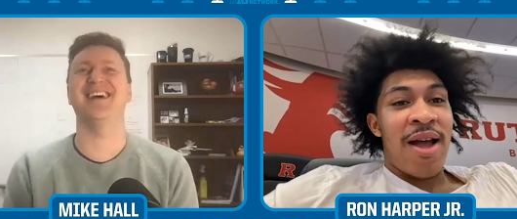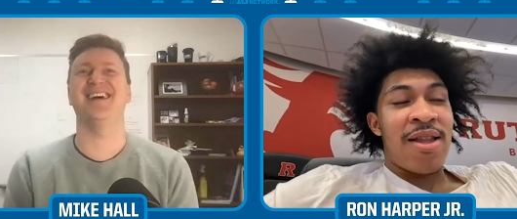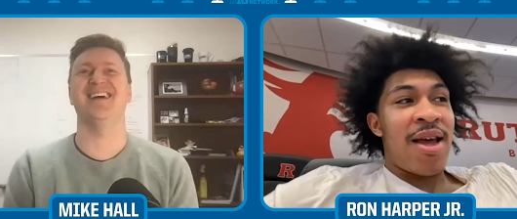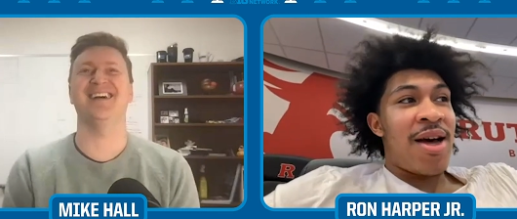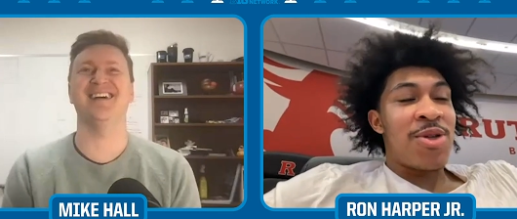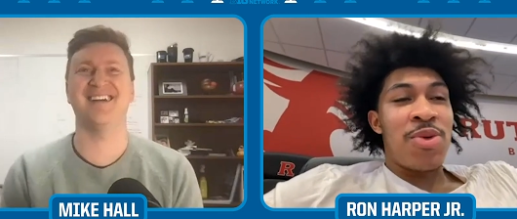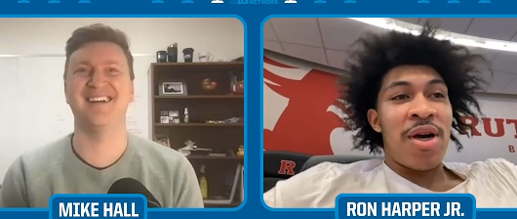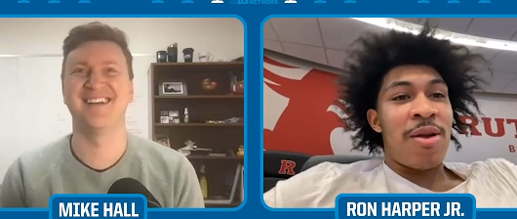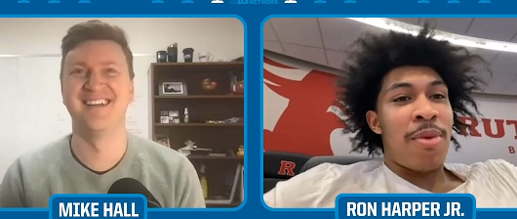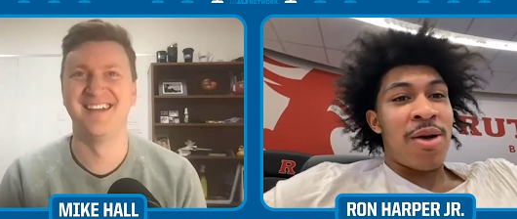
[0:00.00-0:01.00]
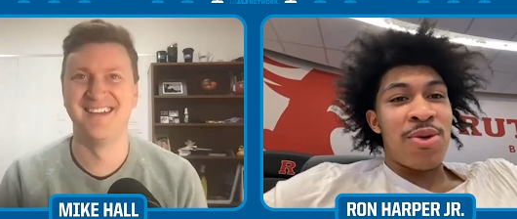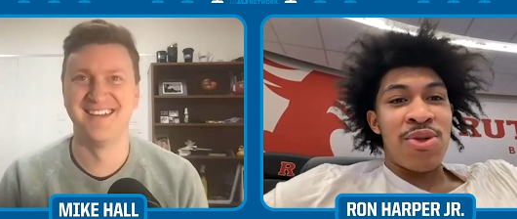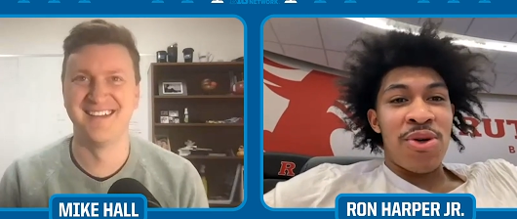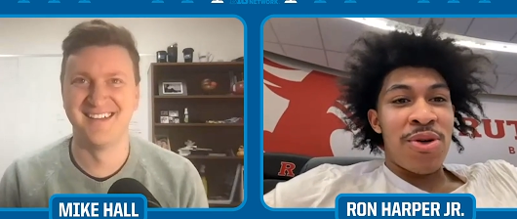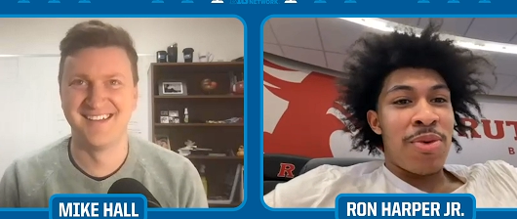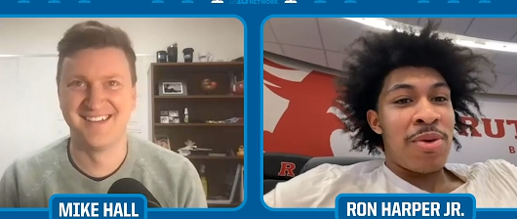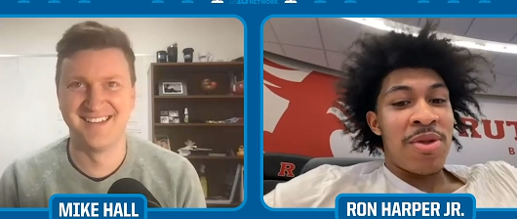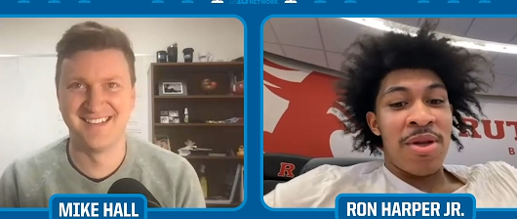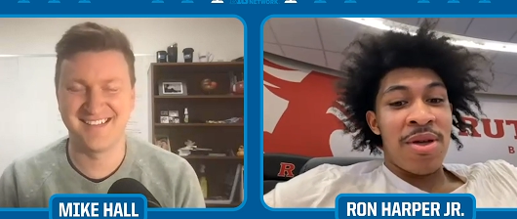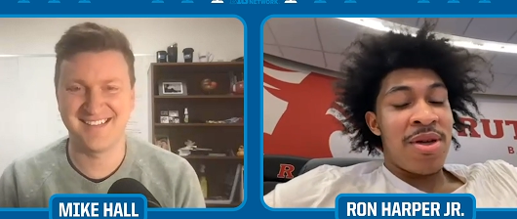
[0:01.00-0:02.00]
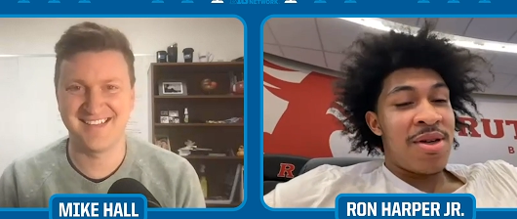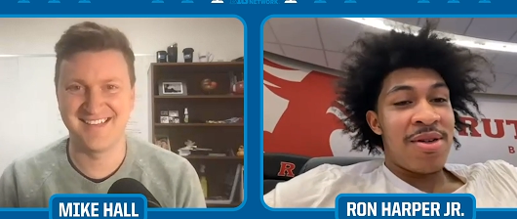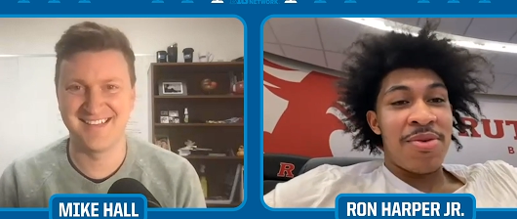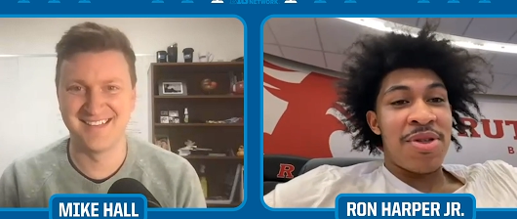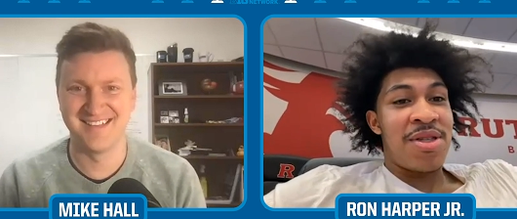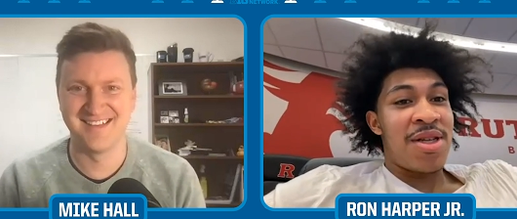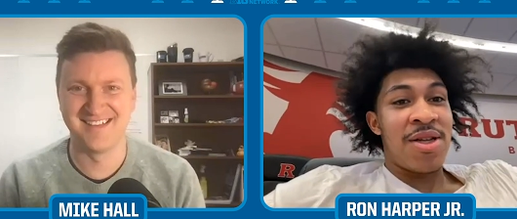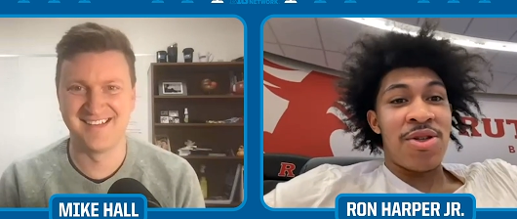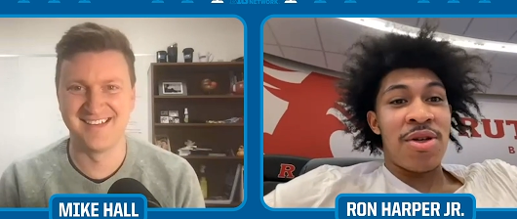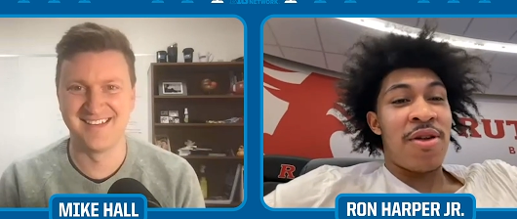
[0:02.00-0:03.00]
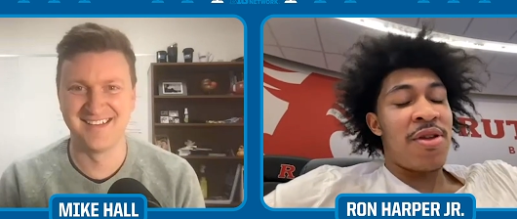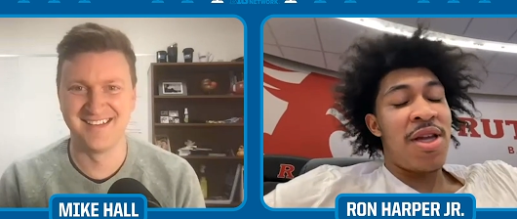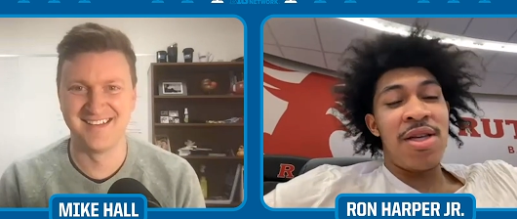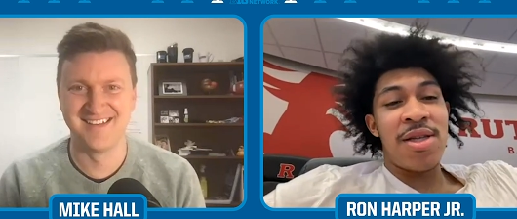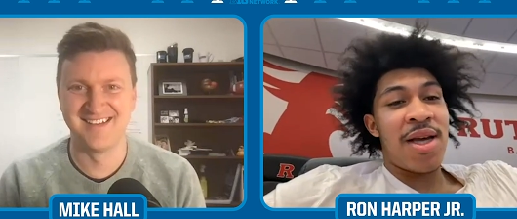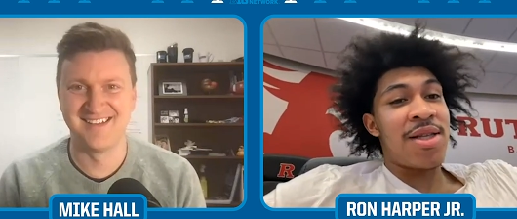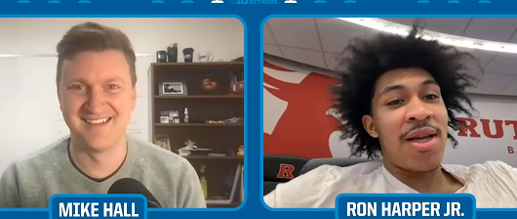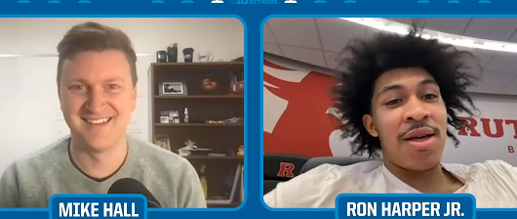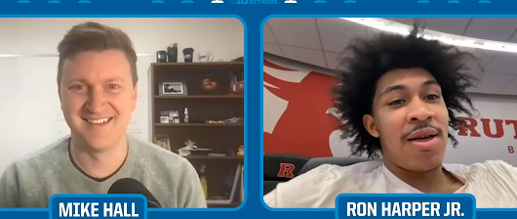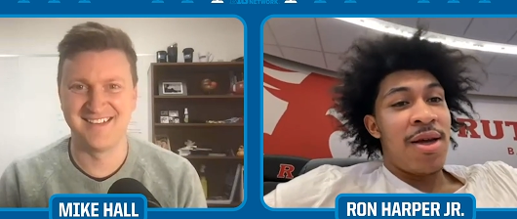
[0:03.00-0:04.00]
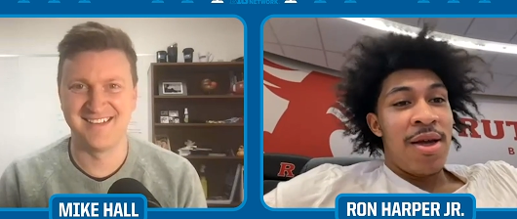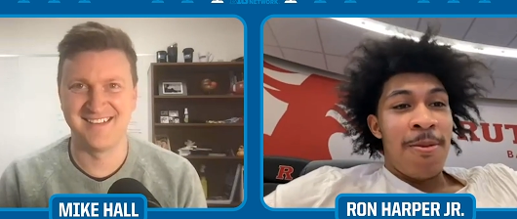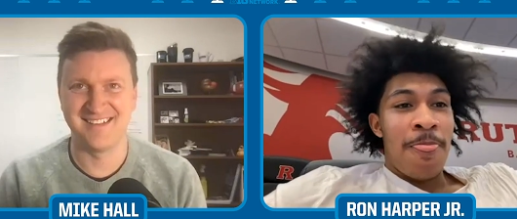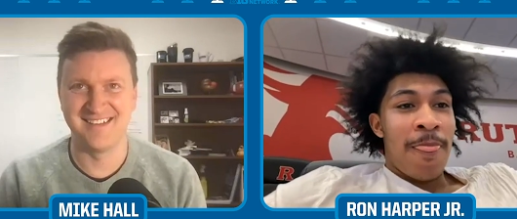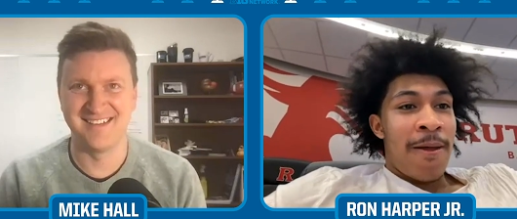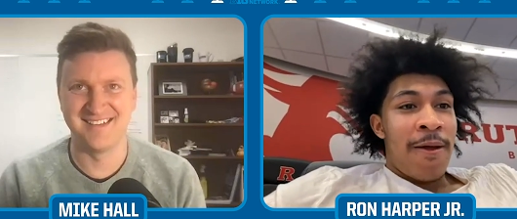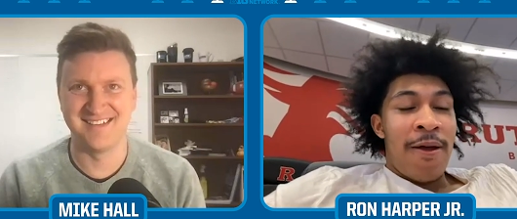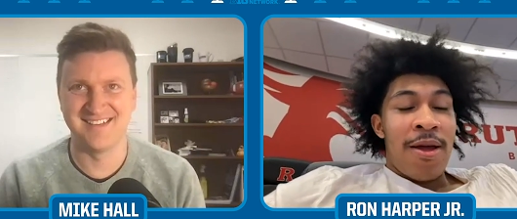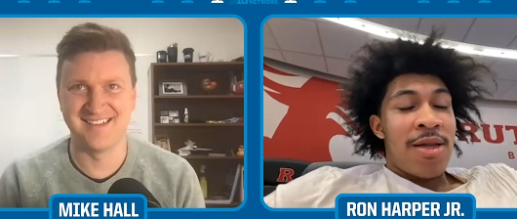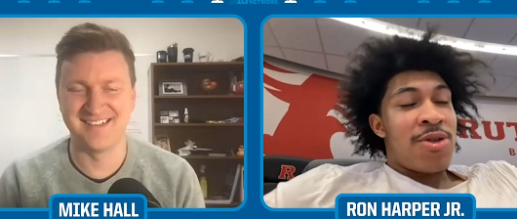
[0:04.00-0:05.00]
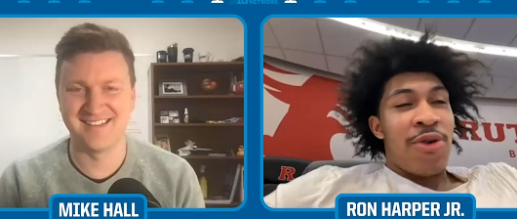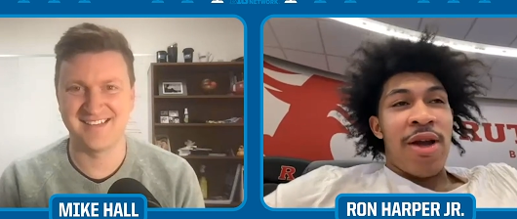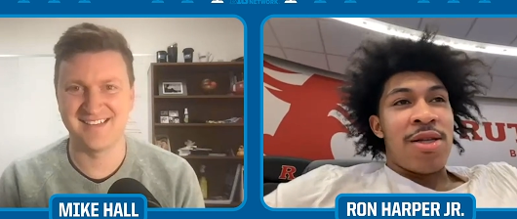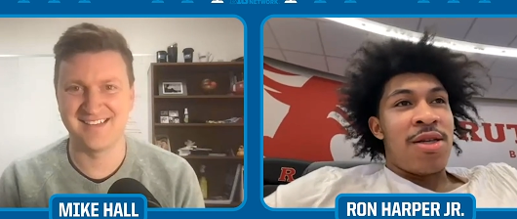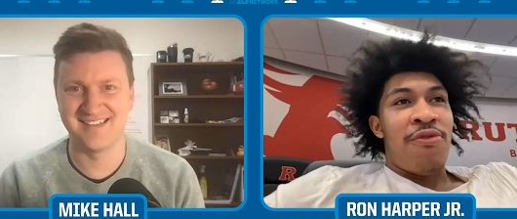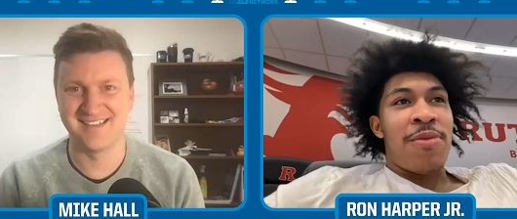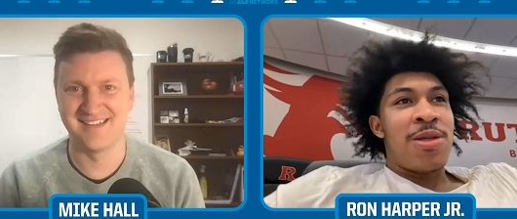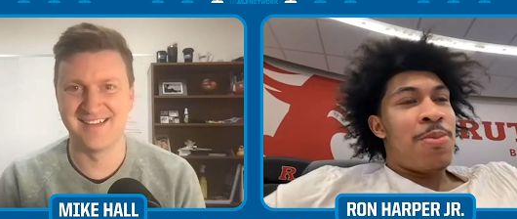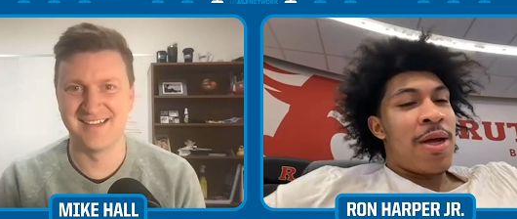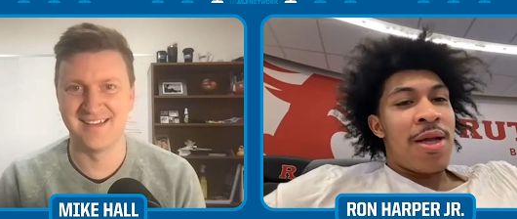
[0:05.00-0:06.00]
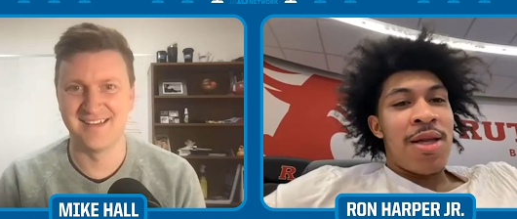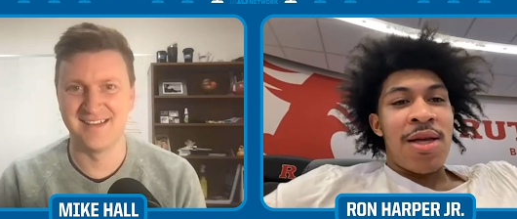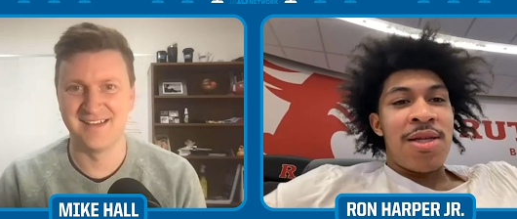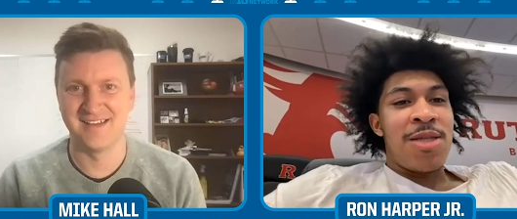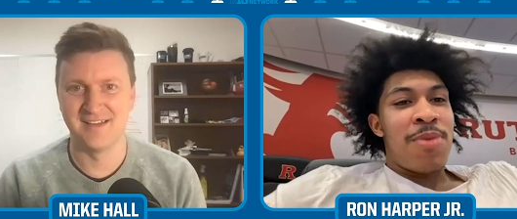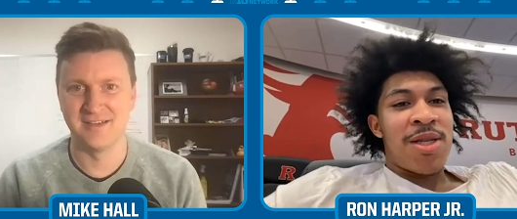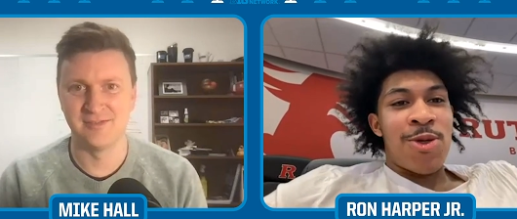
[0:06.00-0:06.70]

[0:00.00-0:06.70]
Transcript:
Speaker 1: At the house, we got a Michael Jordan one with the with the signature. It, he just has like it's crazy. From his playing days, he's